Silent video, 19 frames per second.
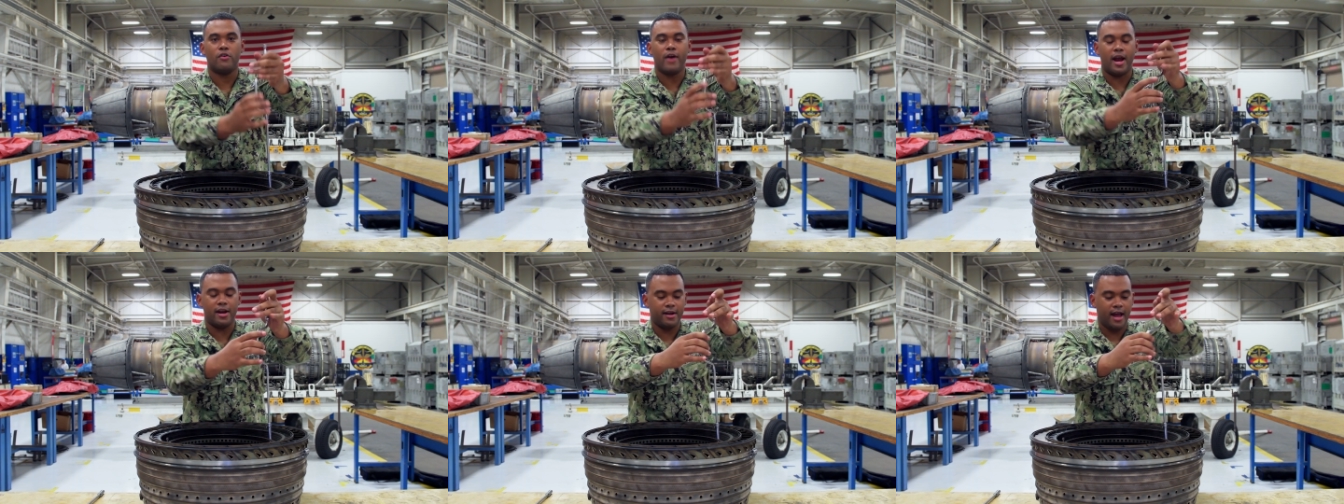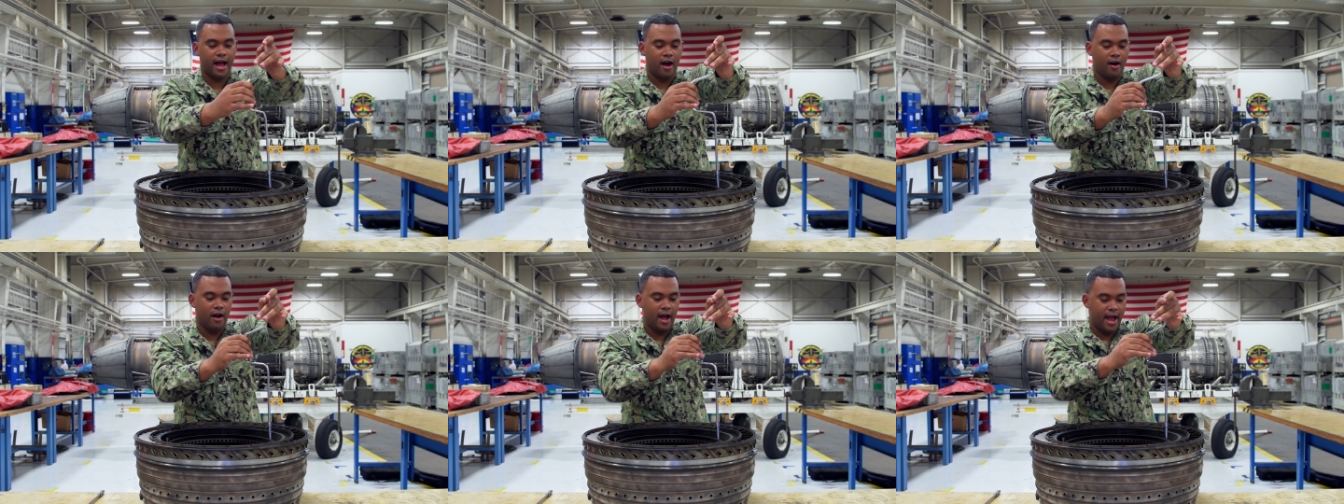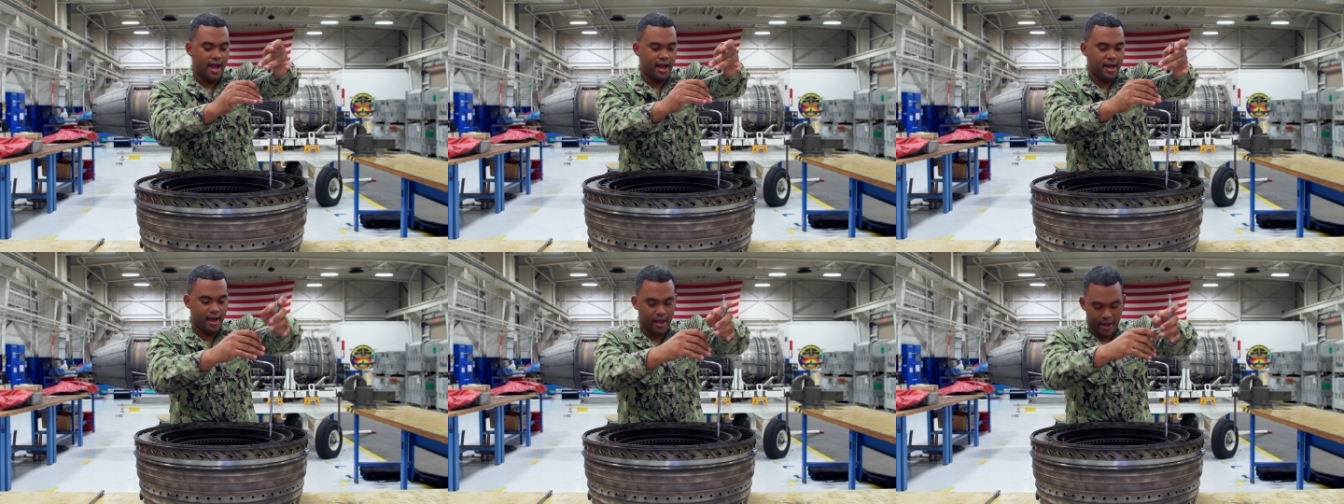So right now
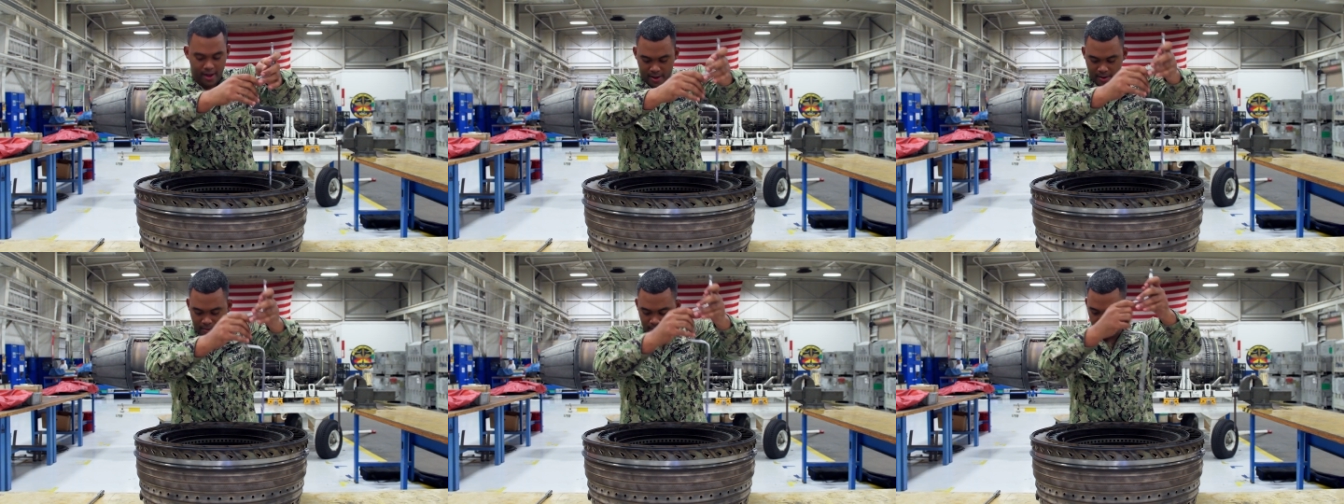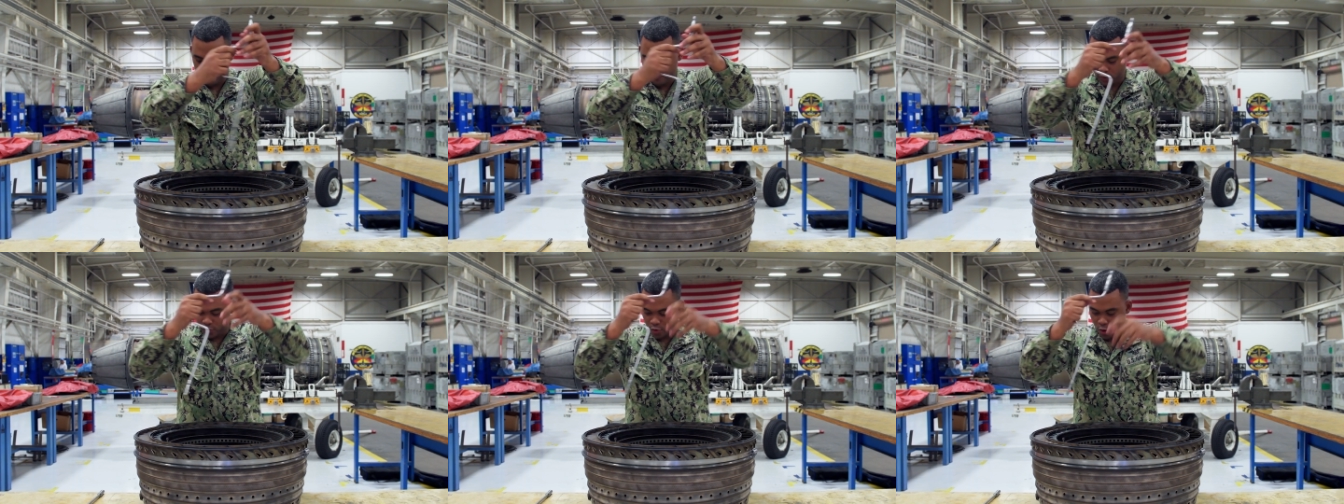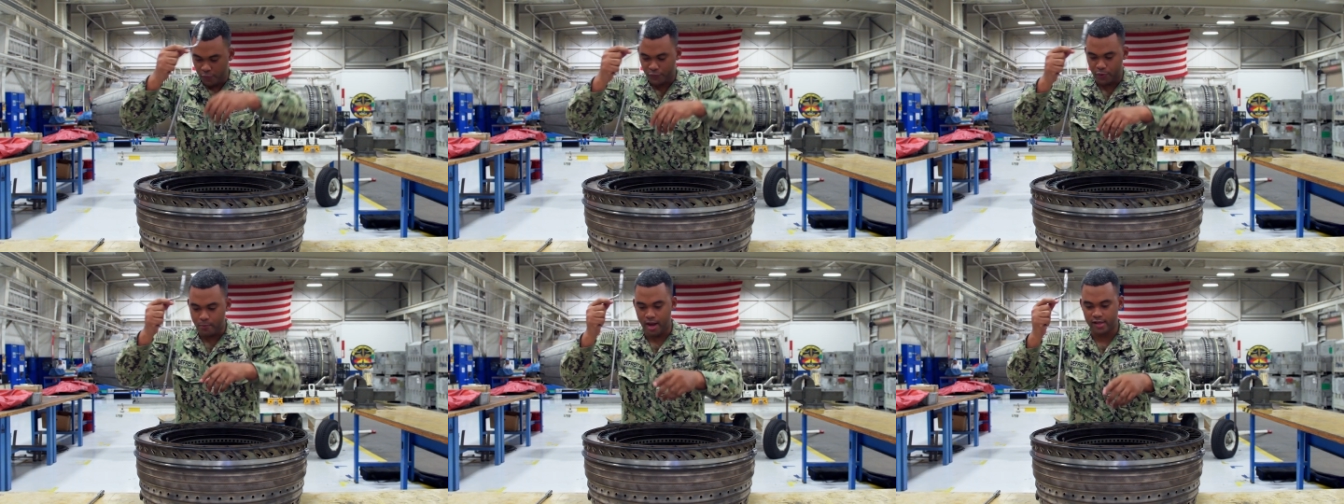I am
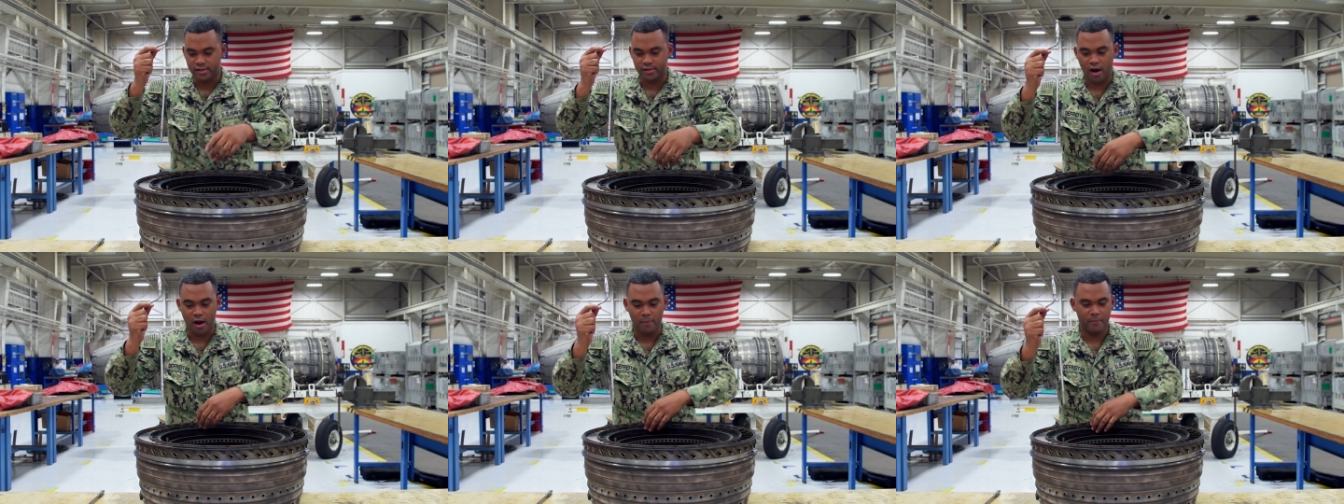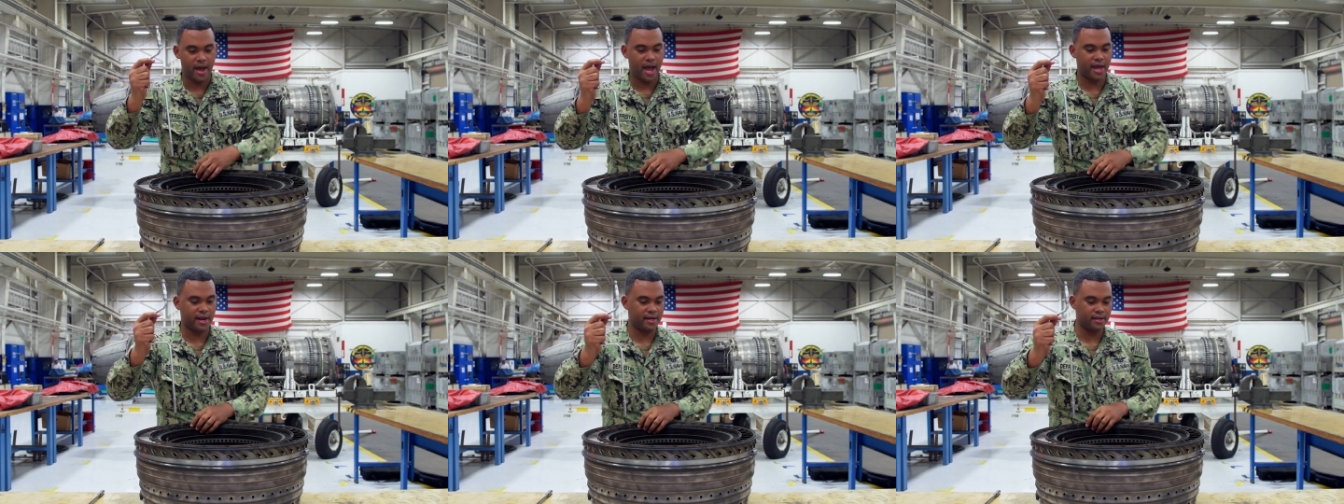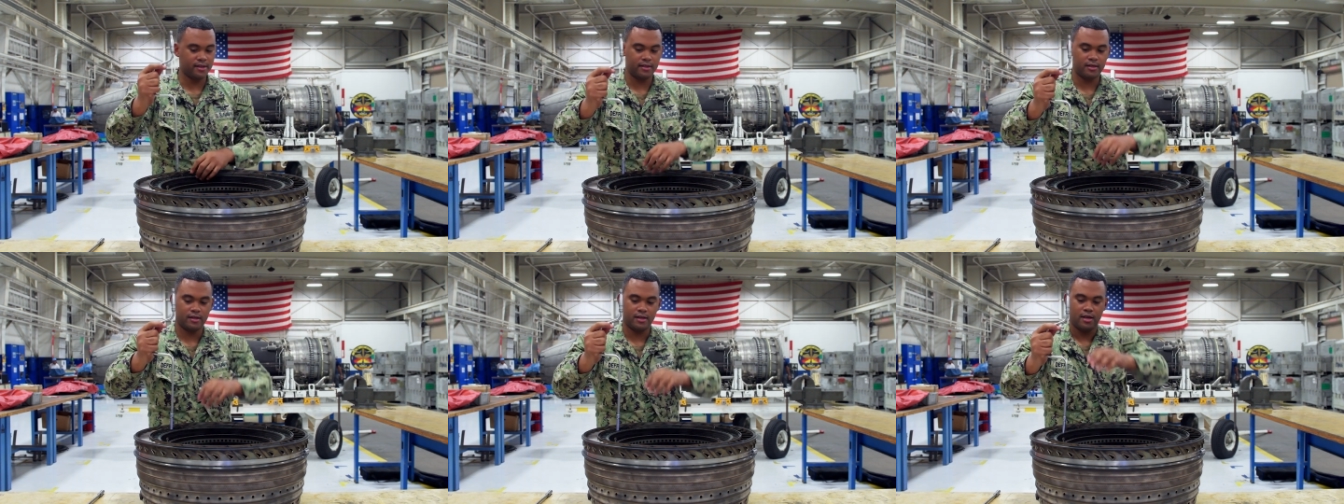going through my star
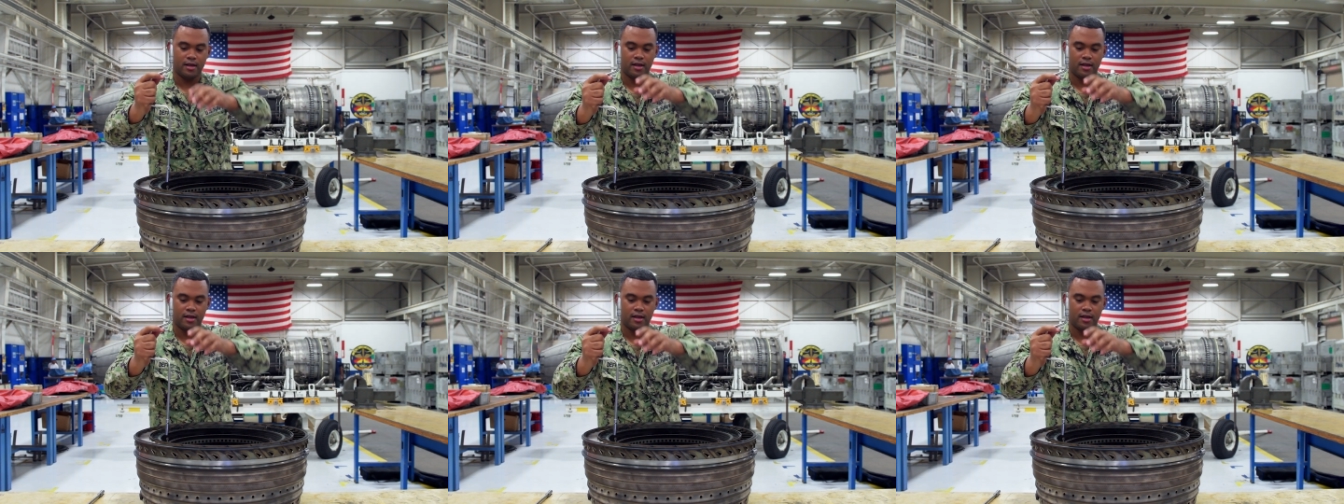pattern,